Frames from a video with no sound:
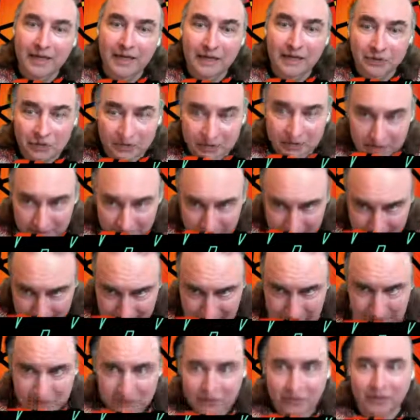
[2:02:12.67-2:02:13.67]
This
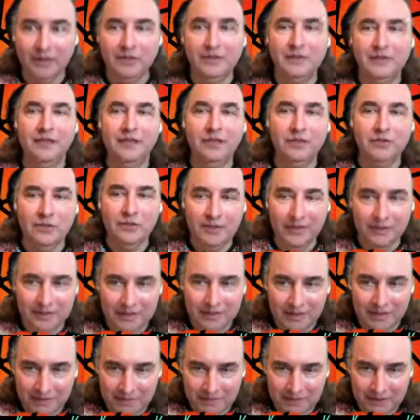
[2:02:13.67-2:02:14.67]
is correct. Each end has an
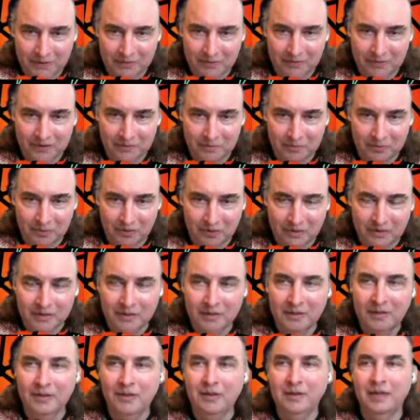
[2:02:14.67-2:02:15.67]
IP address and a port,
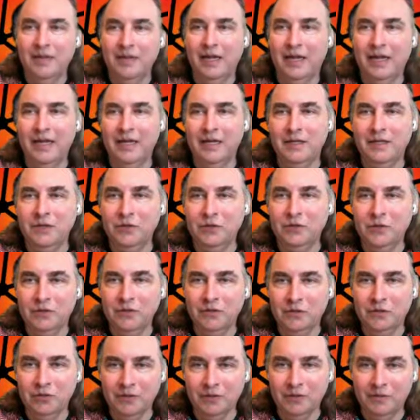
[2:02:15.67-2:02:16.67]
and you can
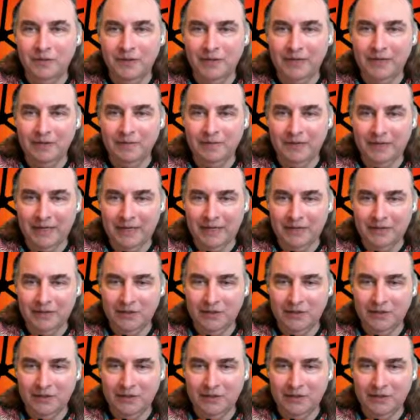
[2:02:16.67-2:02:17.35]
sort of think of it as